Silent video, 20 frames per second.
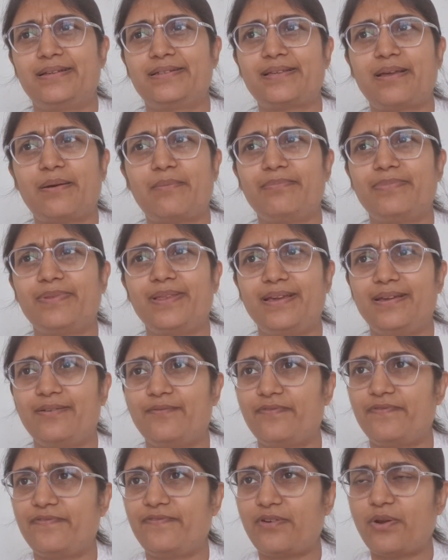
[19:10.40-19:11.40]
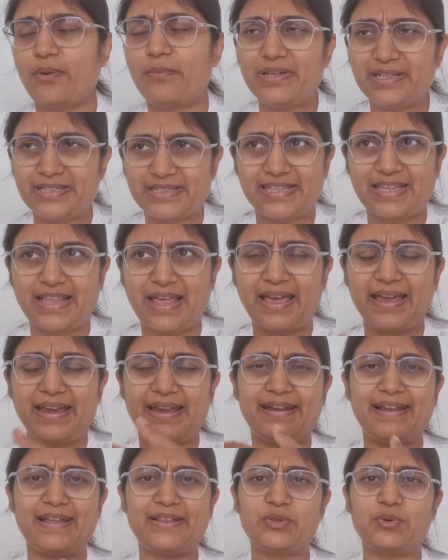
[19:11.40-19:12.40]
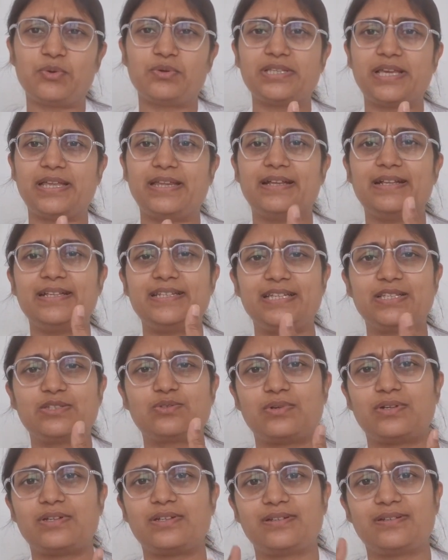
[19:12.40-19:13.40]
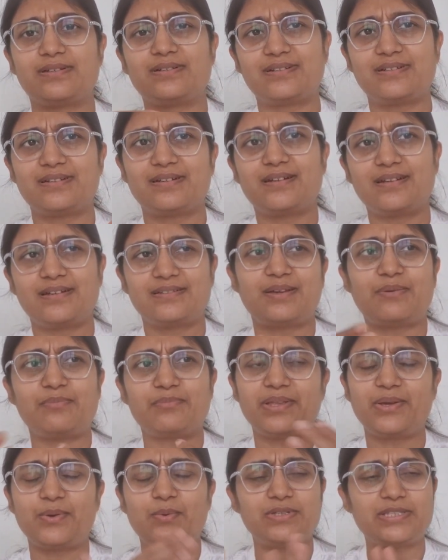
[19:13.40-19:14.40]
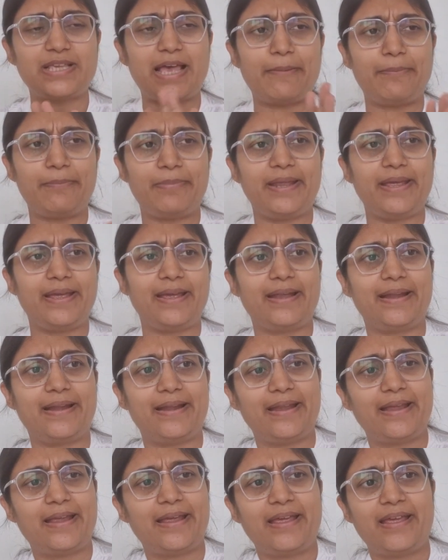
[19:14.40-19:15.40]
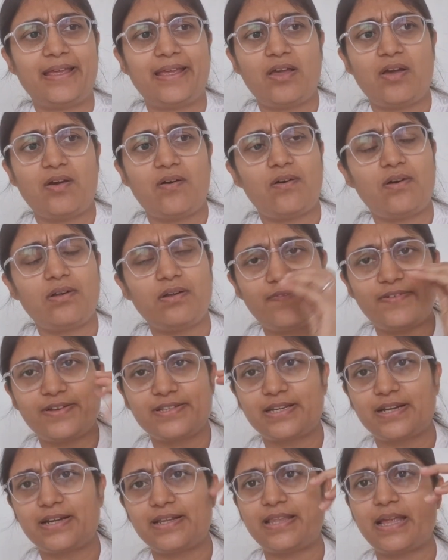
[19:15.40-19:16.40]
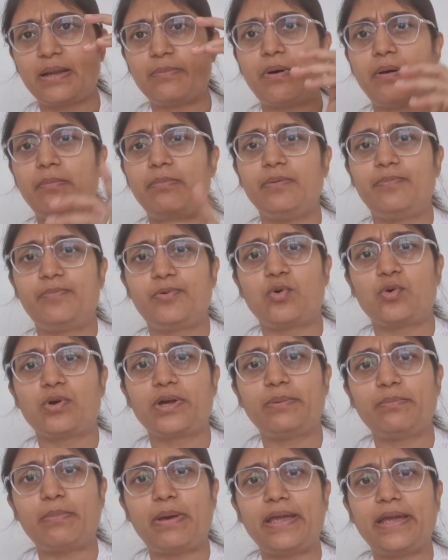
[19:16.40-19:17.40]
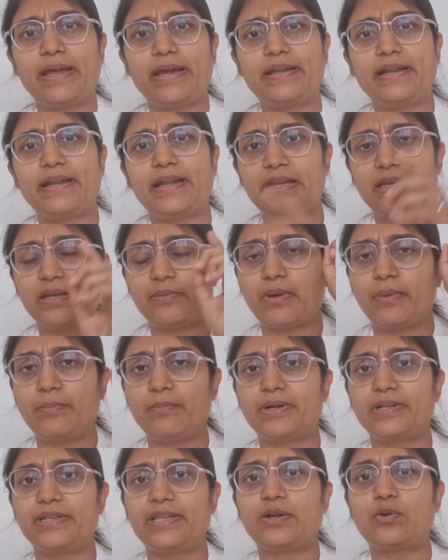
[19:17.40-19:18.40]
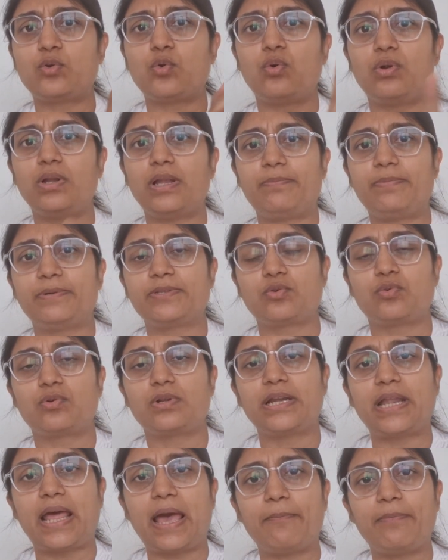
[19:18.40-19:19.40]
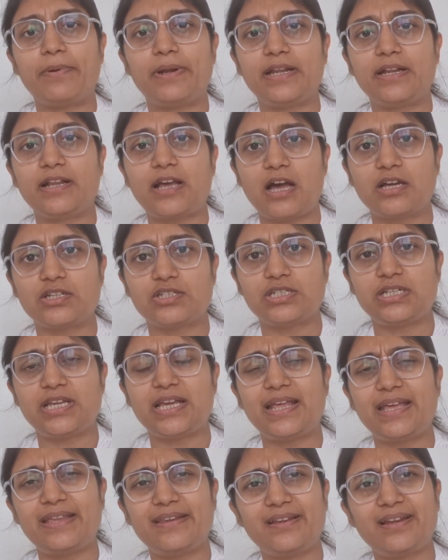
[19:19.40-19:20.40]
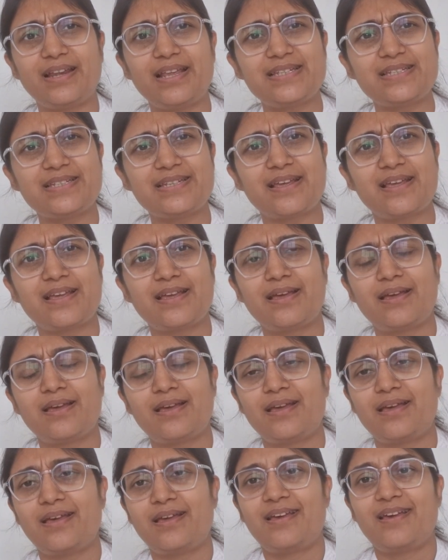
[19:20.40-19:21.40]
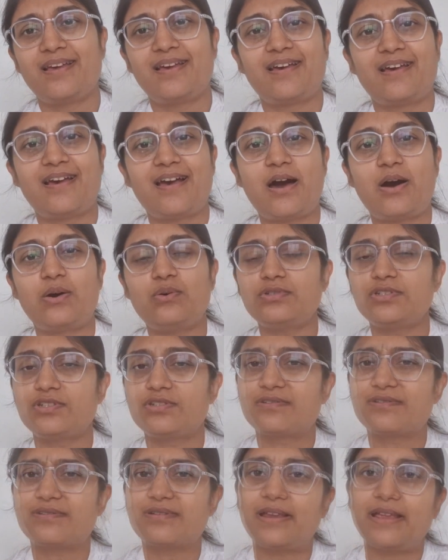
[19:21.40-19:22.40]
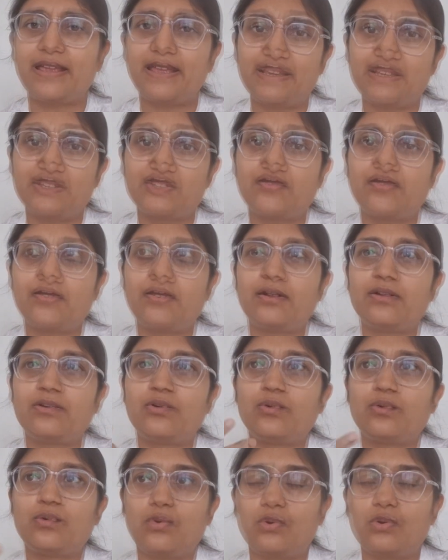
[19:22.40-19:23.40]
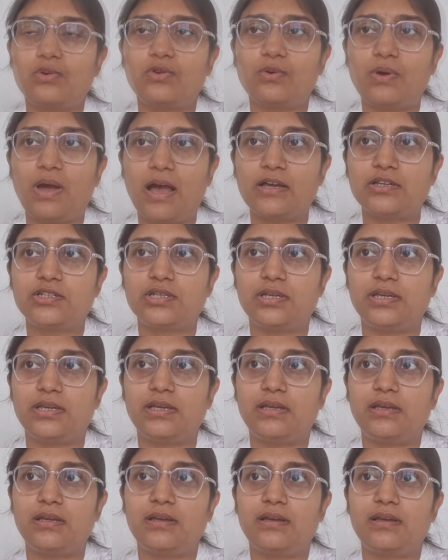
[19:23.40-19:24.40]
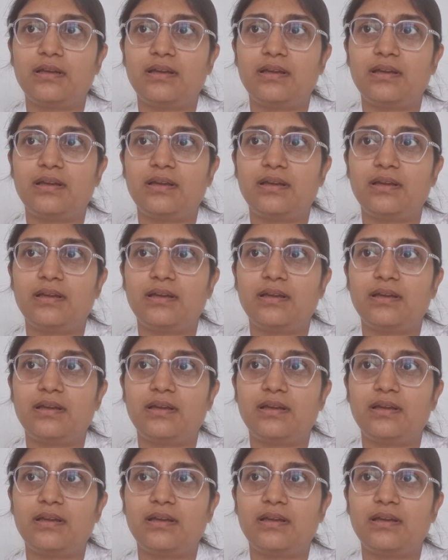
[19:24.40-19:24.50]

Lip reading: something from inside and those energies were, something was happening, and all of a sudden that bubble broke in my head, and I remembered that whole episode that happened in Kashi, and I realized how strange to go to Kashi,